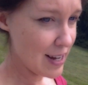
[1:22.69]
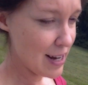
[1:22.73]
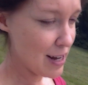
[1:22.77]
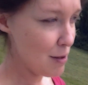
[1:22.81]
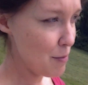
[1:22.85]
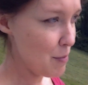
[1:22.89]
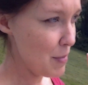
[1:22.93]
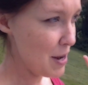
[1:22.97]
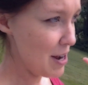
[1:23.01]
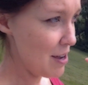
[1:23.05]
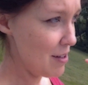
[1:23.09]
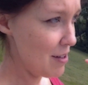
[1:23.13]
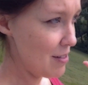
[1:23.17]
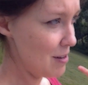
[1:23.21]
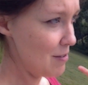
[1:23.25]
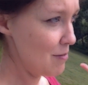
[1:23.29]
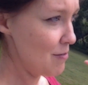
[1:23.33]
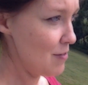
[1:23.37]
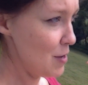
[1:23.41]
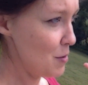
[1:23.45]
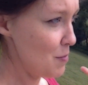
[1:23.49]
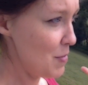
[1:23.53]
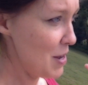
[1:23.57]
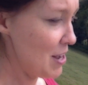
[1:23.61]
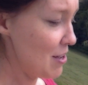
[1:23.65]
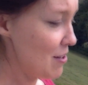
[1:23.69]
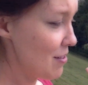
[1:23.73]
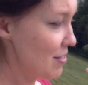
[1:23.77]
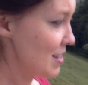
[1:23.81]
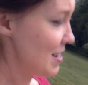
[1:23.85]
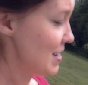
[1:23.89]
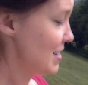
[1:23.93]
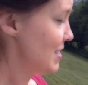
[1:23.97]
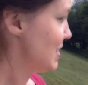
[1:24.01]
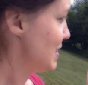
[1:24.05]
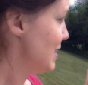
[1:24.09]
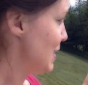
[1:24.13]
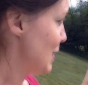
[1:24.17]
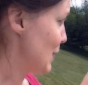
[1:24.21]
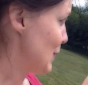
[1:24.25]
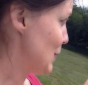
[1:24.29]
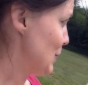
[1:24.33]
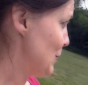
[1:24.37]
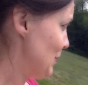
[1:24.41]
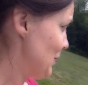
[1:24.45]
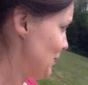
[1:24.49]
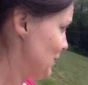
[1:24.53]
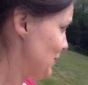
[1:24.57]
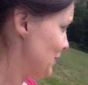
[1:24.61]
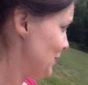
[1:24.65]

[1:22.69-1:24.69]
like a male and female thing. So